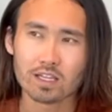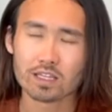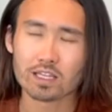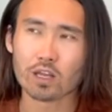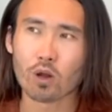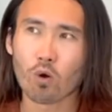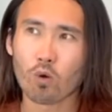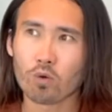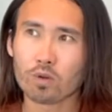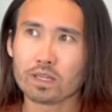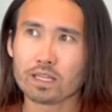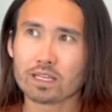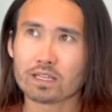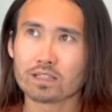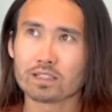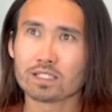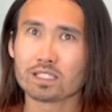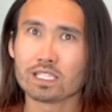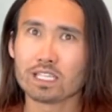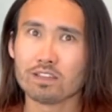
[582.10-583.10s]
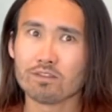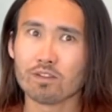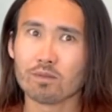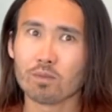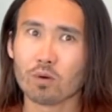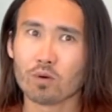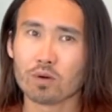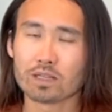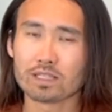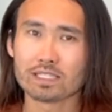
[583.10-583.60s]
the only
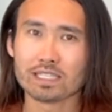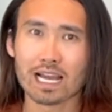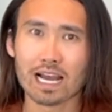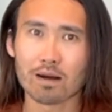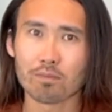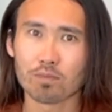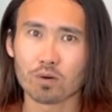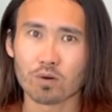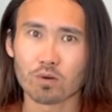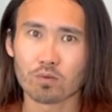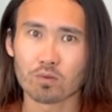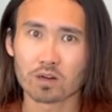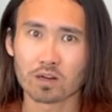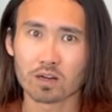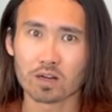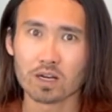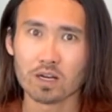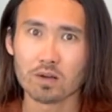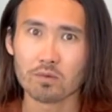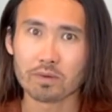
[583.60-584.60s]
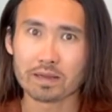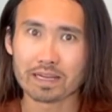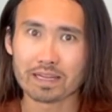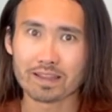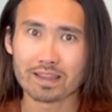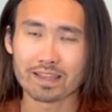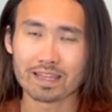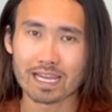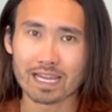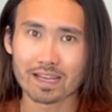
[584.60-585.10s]
conceivable example where we
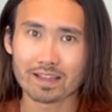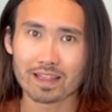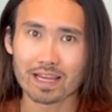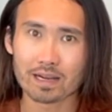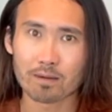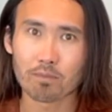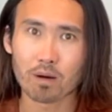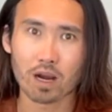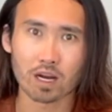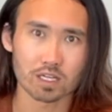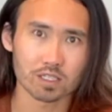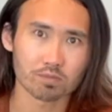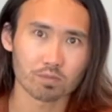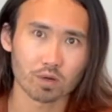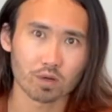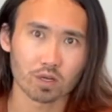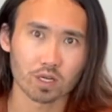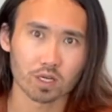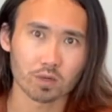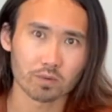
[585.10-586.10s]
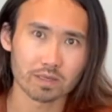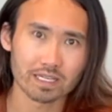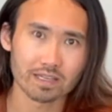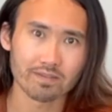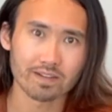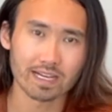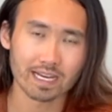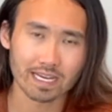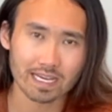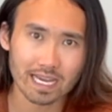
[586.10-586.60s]
can think that a buyer's broker would
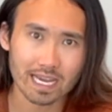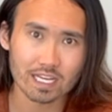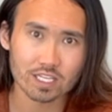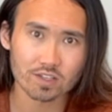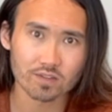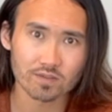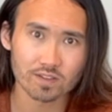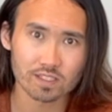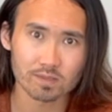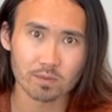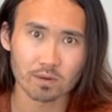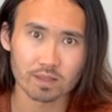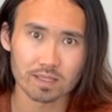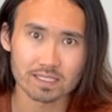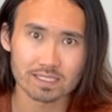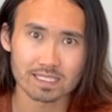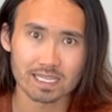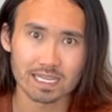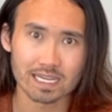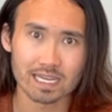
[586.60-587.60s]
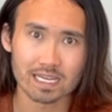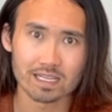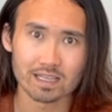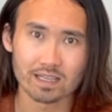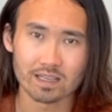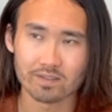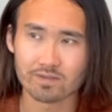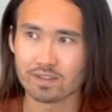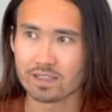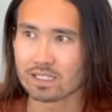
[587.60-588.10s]
even engage a FSBO listing
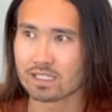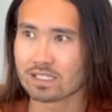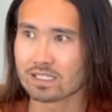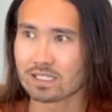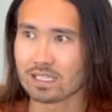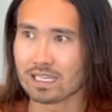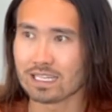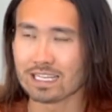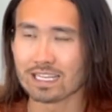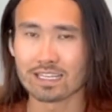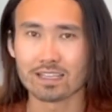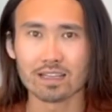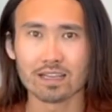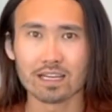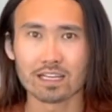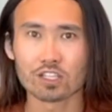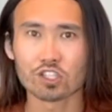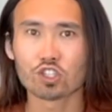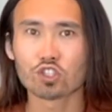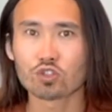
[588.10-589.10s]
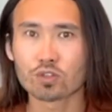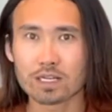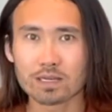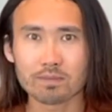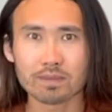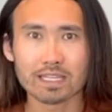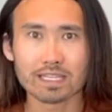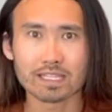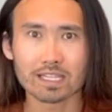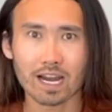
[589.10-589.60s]
if it's in an
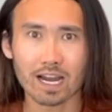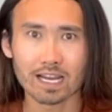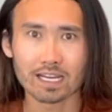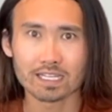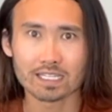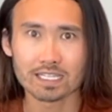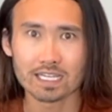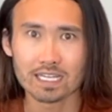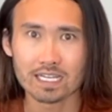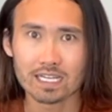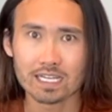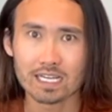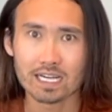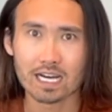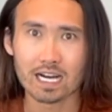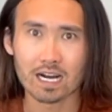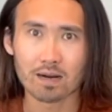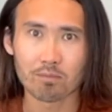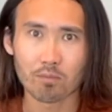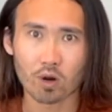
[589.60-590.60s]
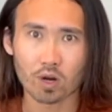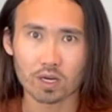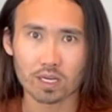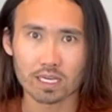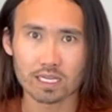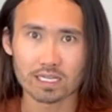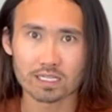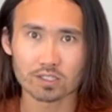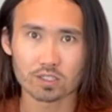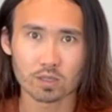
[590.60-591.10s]
extremely tight uh,
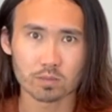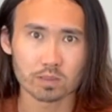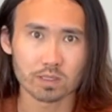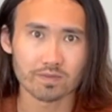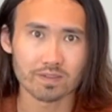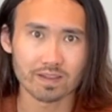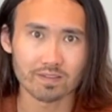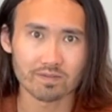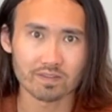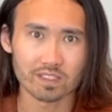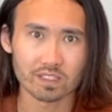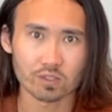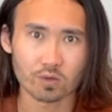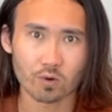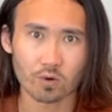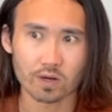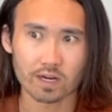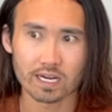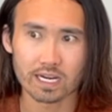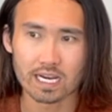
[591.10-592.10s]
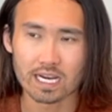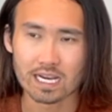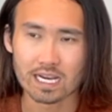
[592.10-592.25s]
market in terms of inventory.